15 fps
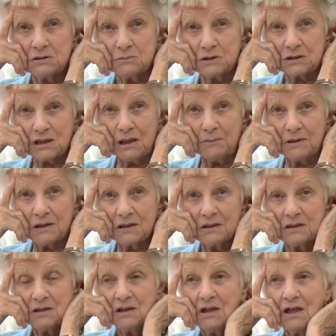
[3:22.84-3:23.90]
was coming,
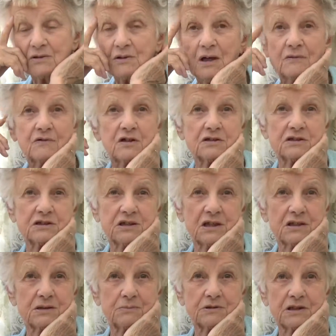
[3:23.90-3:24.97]
I thought I've got to
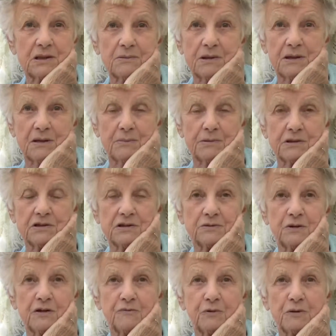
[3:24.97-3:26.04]
tell them somehow, because
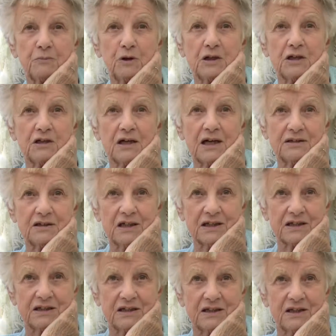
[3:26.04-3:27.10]
if we were
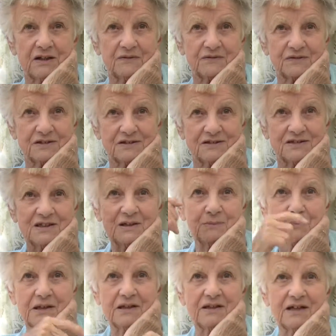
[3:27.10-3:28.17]
unlucky enough to
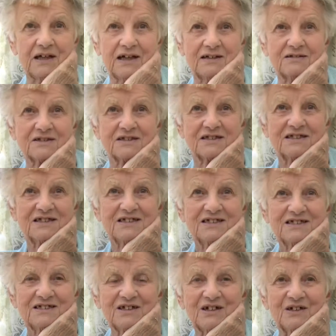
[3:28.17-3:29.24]
be in the house,
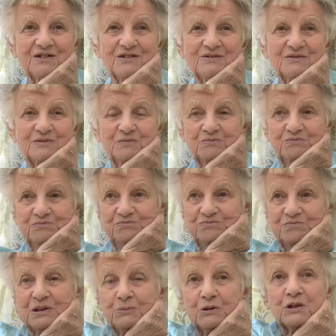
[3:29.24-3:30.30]
you know,
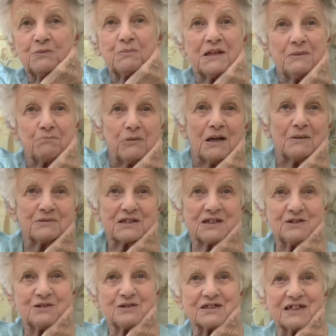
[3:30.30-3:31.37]
we would have been perhaps
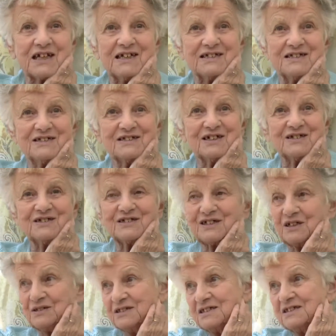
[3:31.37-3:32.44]
killed again, you know,
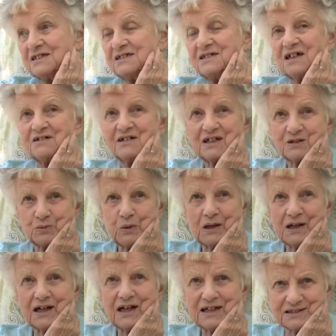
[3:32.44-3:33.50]
so that's why
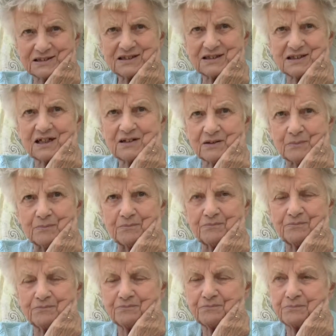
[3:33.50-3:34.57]
I had to tell
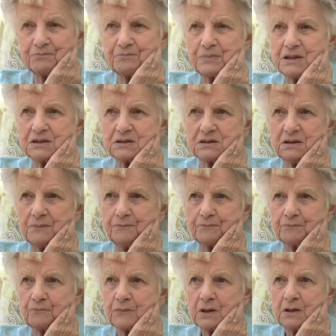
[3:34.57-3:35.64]
them. But
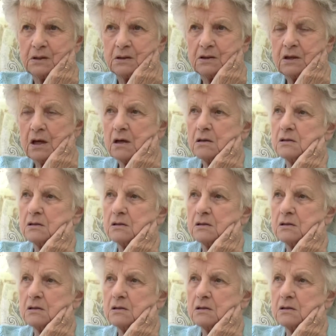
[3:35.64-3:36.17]
no,